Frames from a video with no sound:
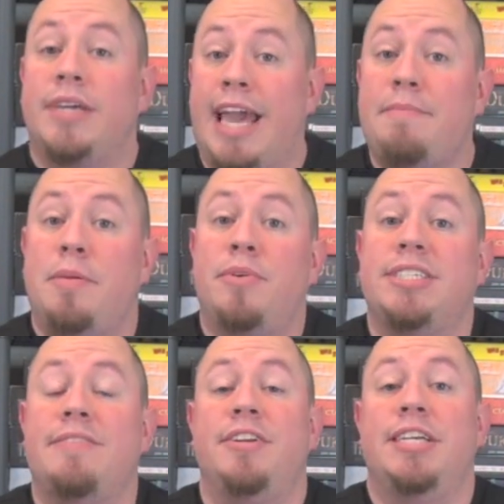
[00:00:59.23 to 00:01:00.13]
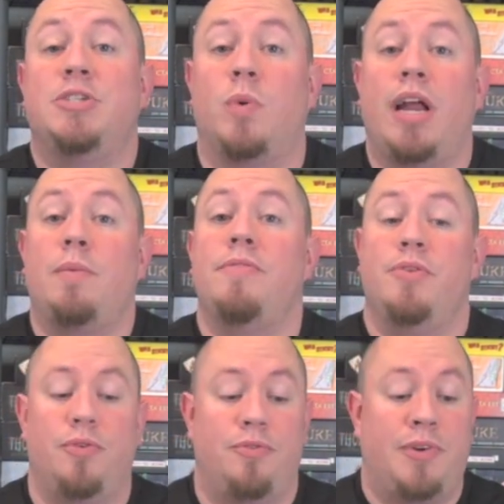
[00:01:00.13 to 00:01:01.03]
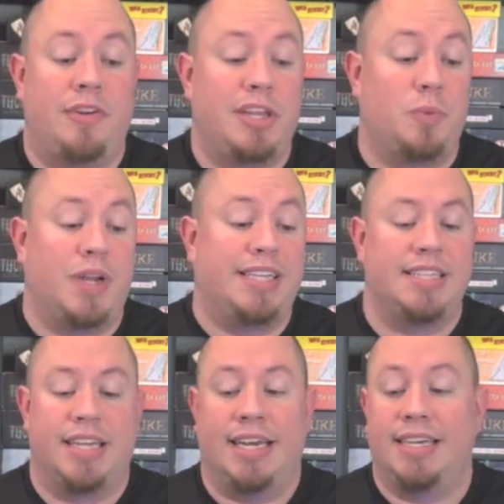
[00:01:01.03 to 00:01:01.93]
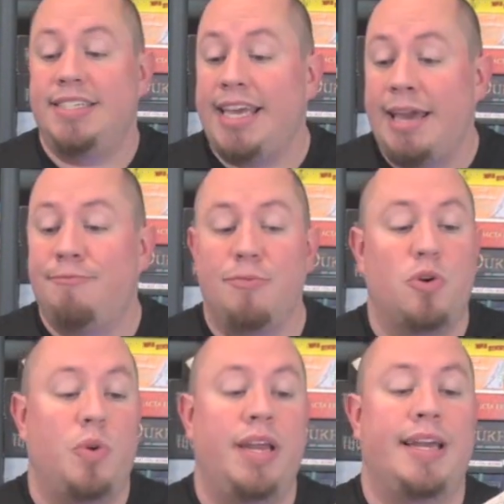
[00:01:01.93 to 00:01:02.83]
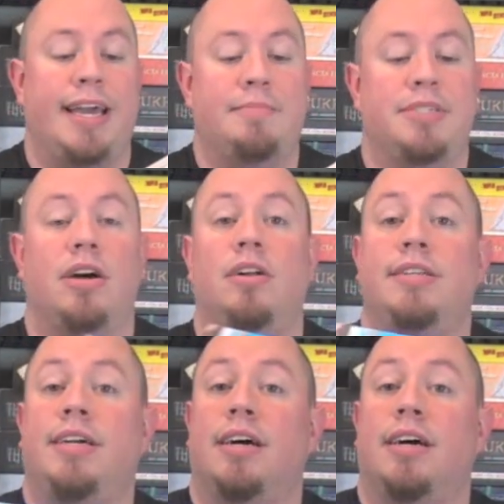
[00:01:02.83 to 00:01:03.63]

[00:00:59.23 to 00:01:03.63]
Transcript: Game number 70 is one I reviewed fairly recently, and it's a game from Queen Games called